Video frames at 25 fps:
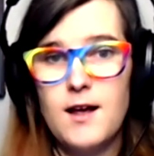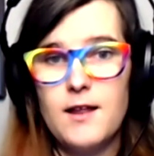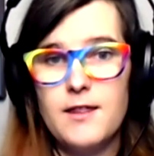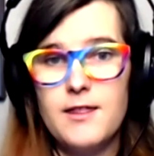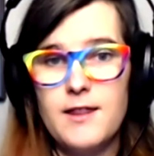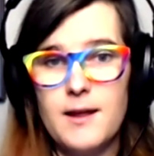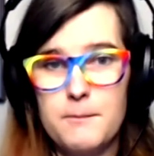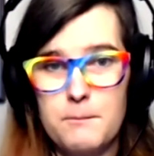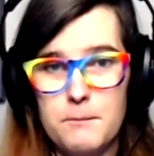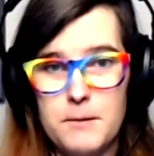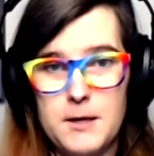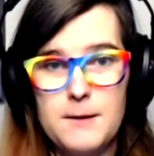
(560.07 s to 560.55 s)

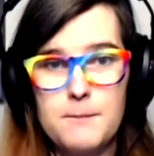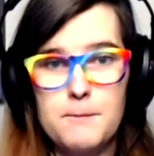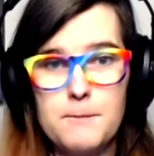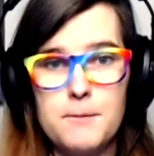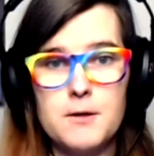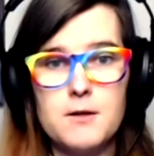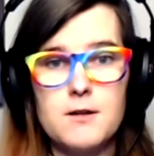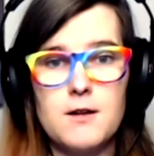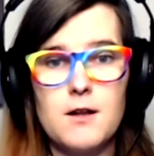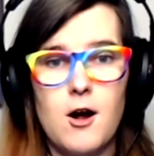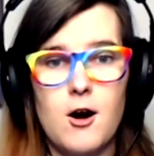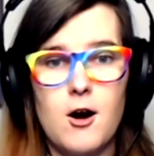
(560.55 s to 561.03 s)
that
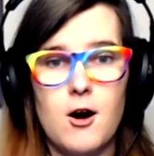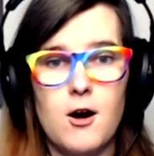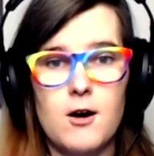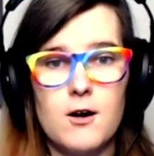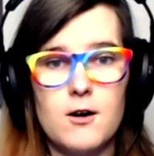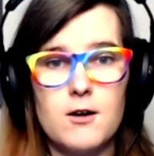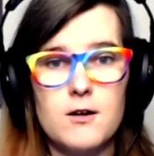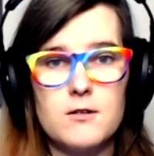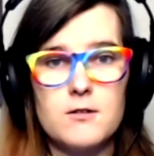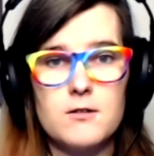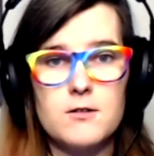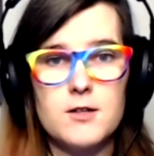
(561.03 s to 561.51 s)
people
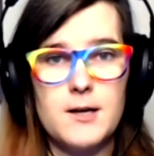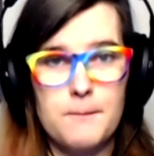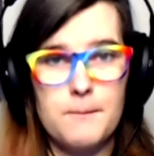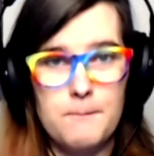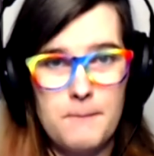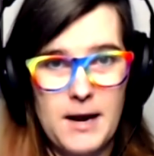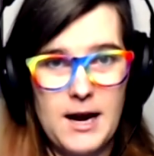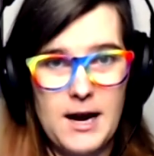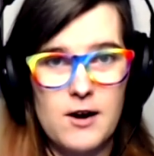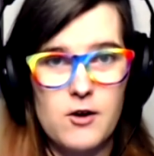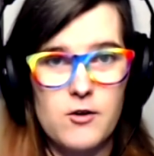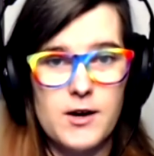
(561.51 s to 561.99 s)
are
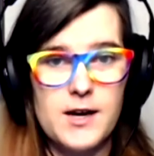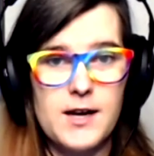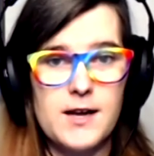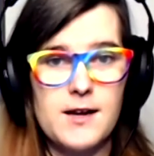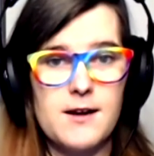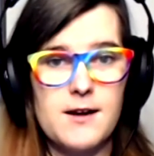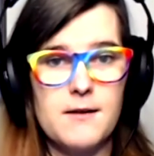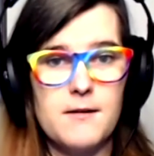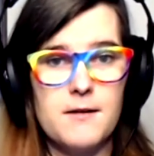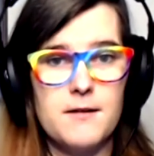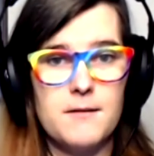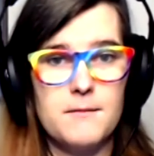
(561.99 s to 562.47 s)

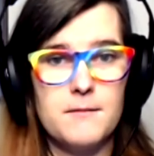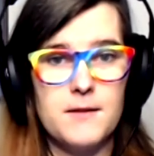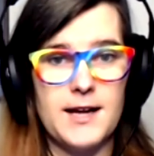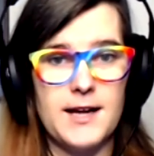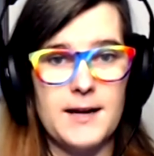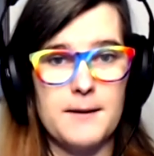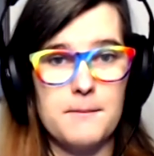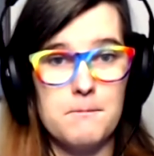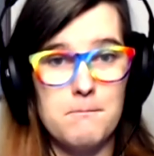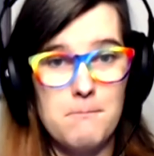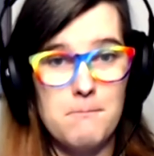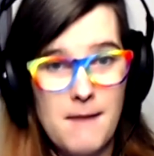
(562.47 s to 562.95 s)
comparing
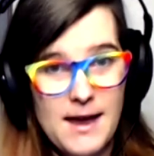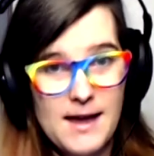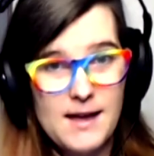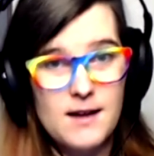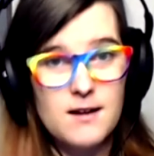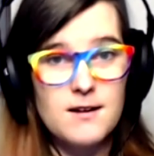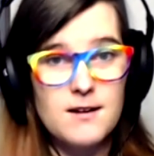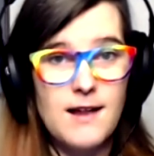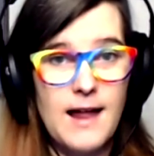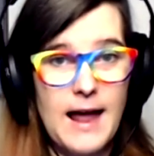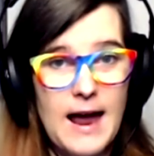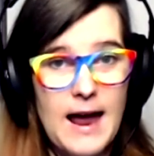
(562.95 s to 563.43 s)
like
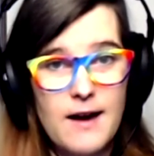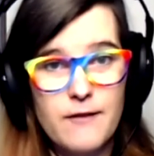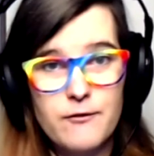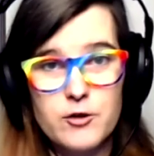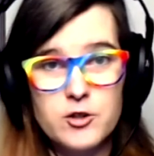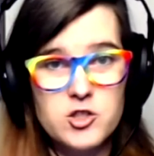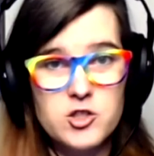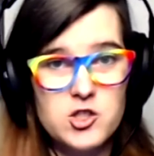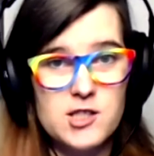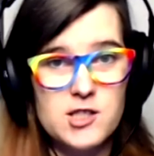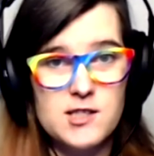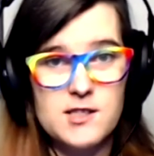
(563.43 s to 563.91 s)
male
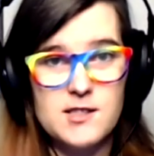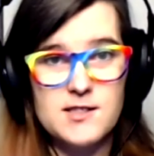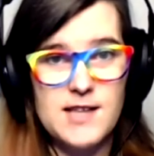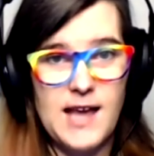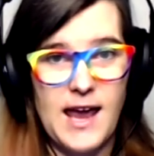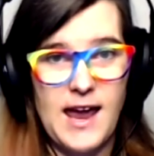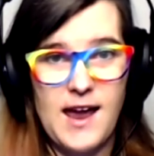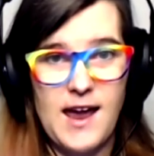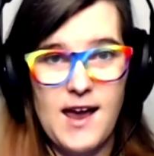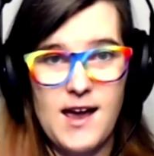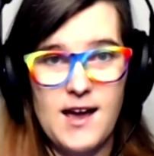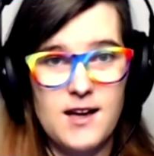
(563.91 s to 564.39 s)
averages
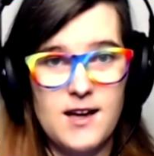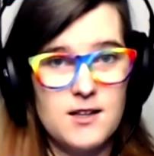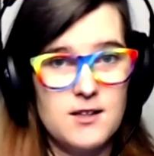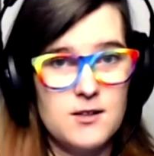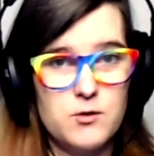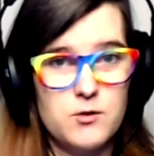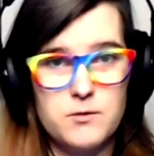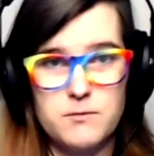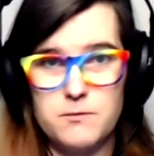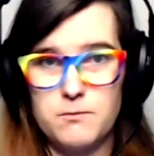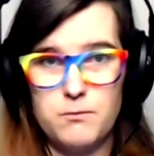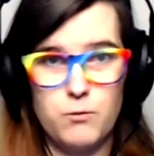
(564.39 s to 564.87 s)

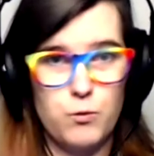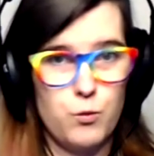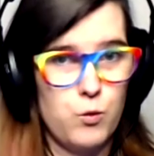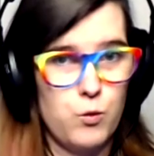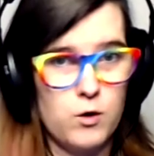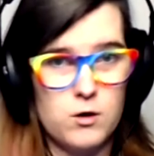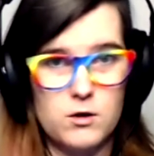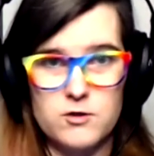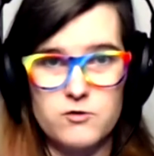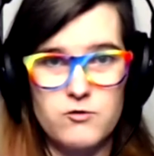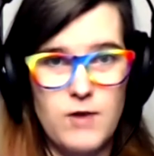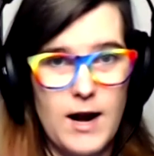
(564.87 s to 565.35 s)
and
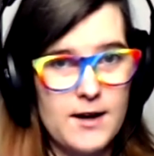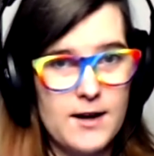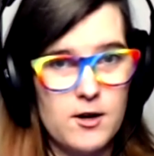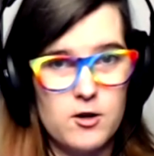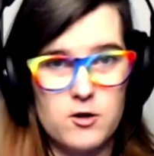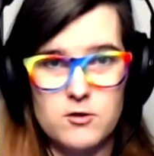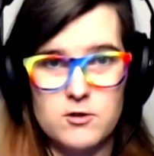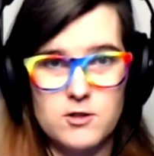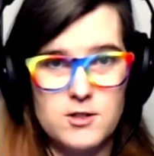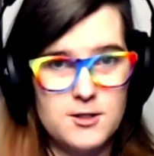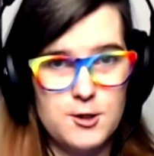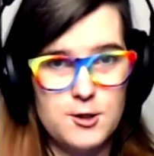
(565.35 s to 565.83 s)
world
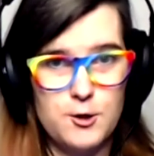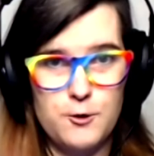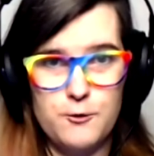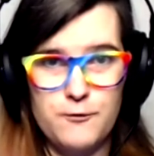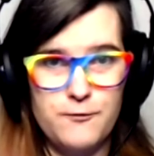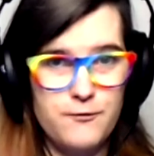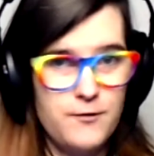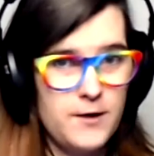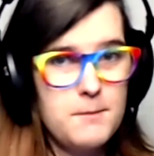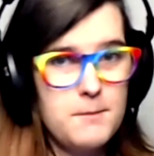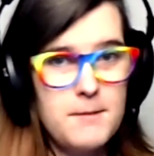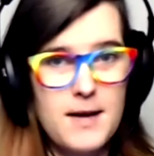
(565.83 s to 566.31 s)
records to
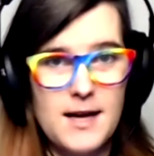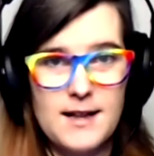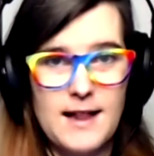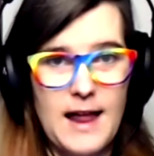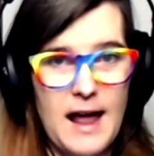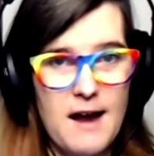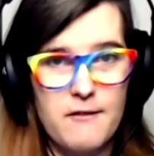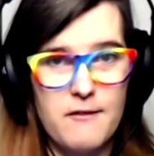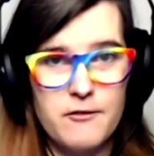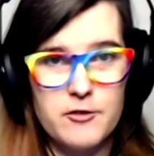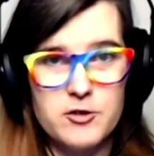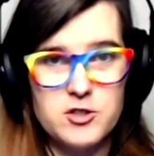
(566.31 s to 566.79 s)
female
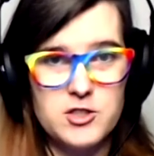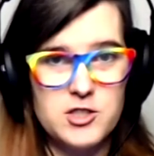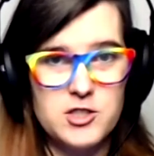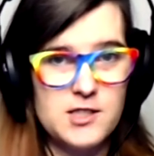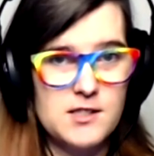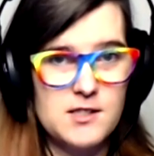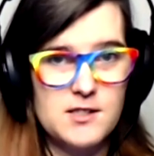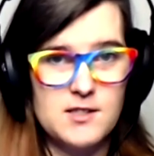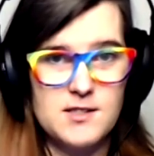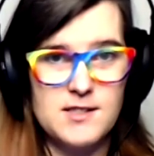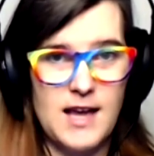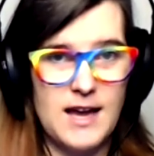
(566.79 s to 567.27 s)

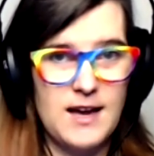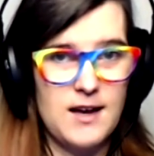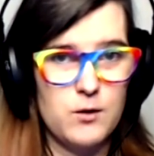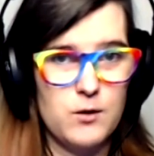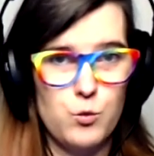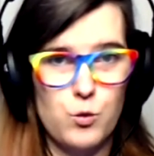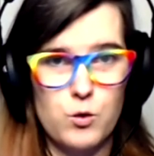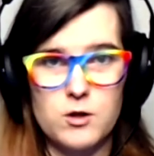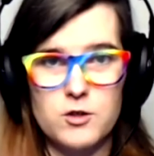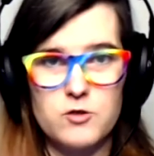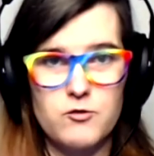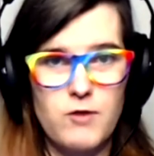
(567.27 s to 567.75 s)
averages and
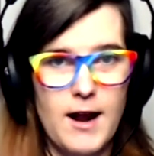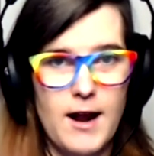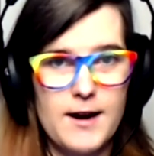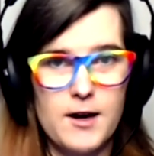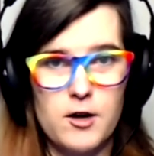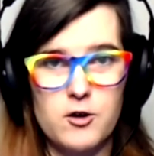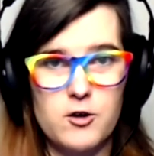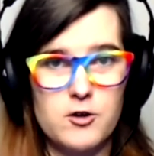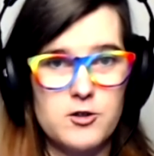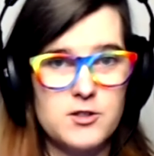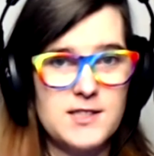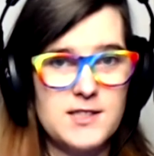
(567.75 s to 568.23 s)
world
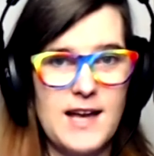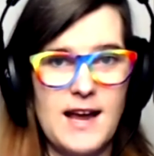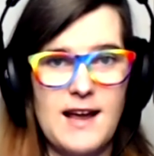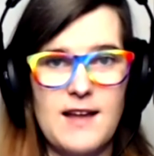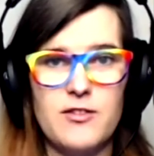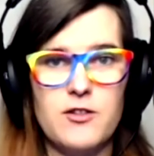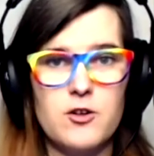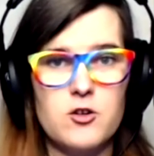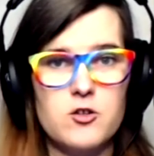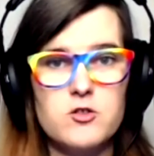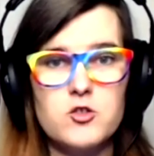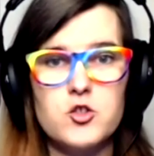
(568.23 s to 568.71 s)
records,
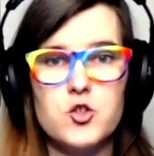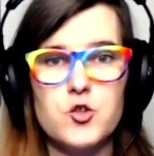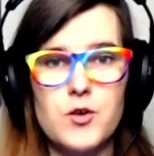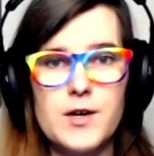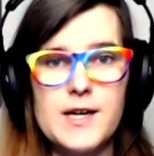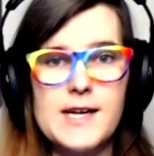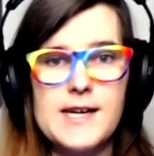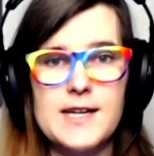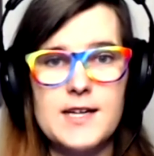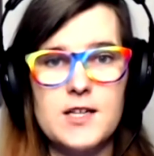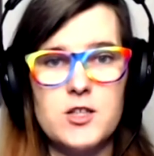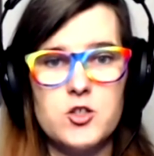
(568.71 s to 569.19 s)
and they're
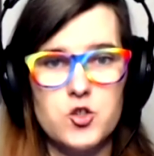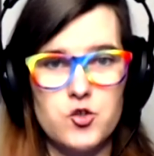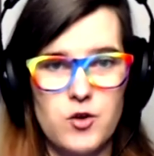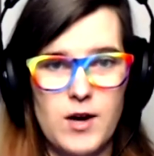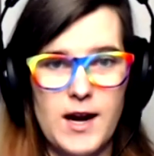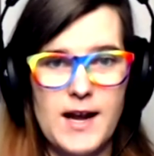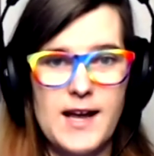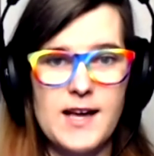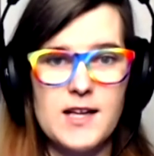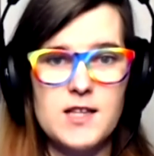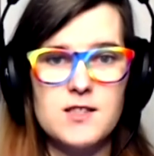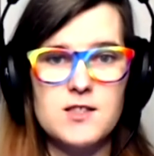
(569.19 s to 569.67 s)
treating
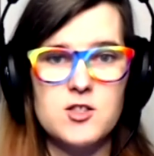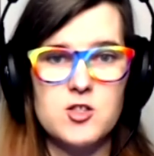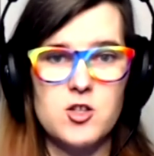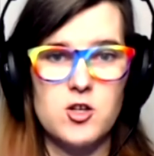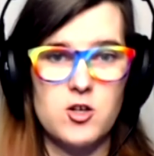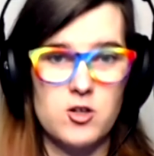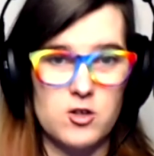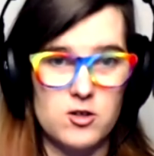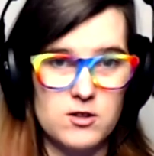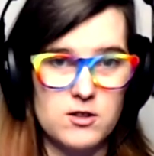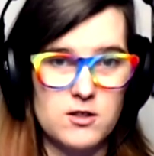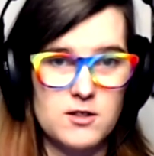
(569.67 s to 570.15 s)
trans
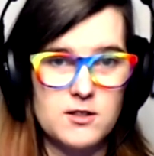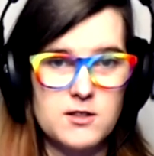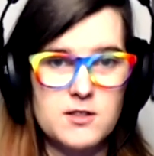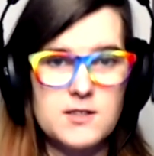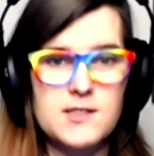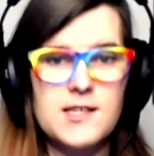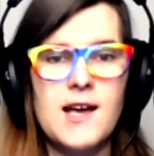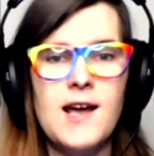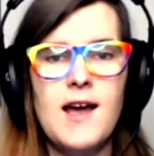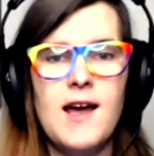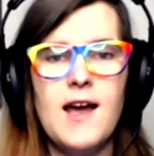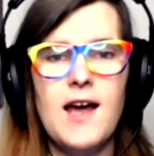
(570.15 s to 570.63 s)

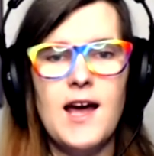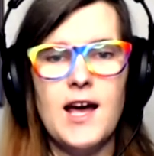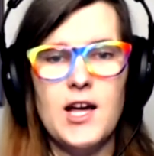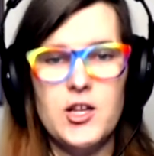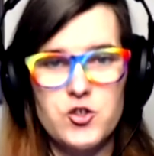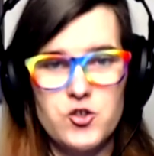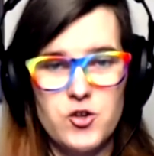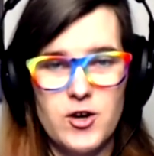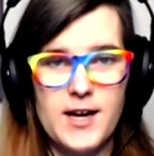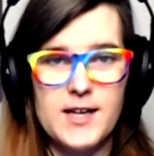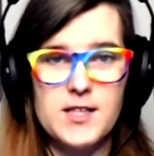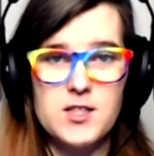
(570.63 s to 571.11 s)
girls and
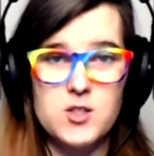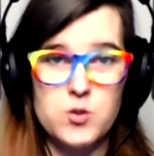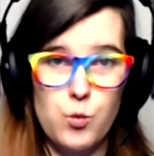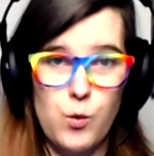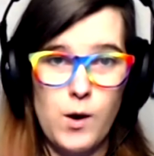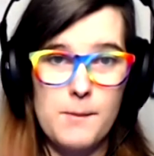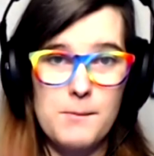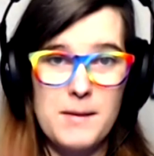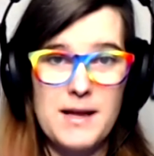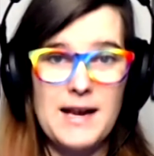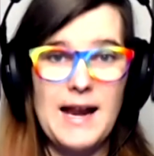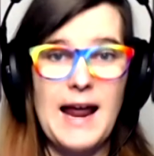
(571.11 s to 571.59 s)
trans
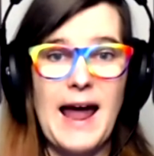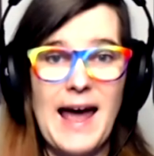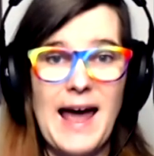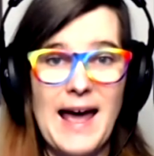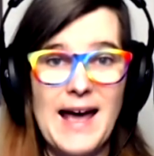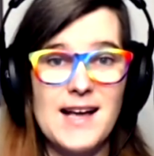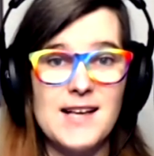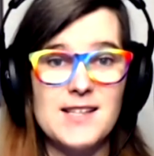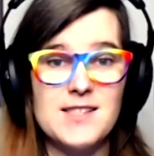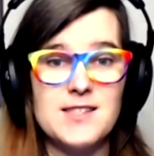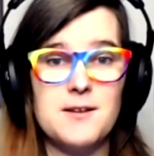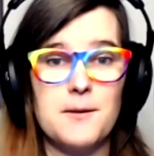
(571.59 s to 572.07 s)
women
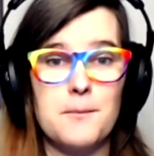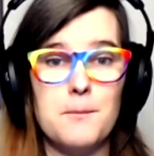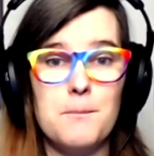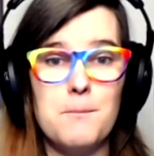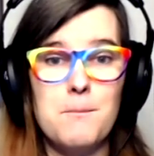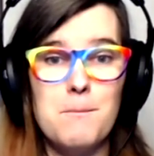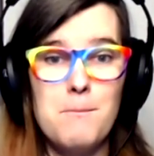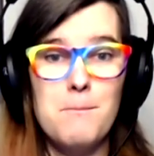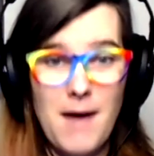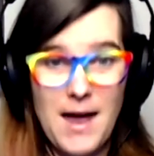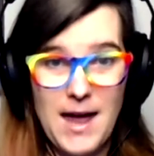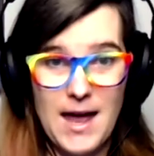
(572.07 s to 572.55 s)
as
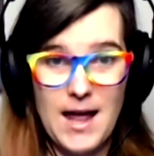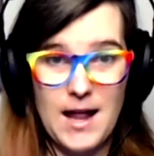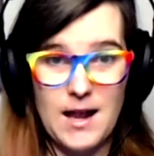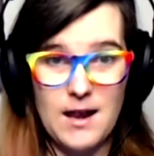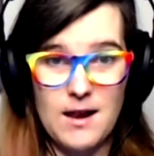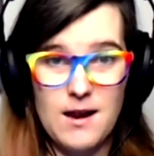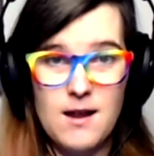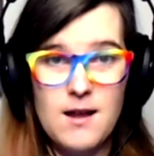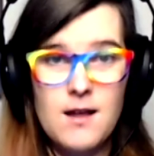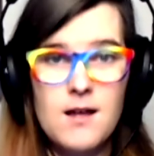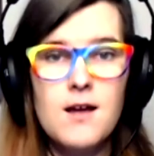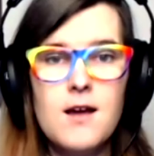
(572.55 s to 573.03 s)

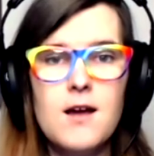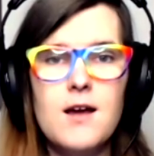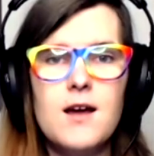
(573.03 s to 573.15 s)
men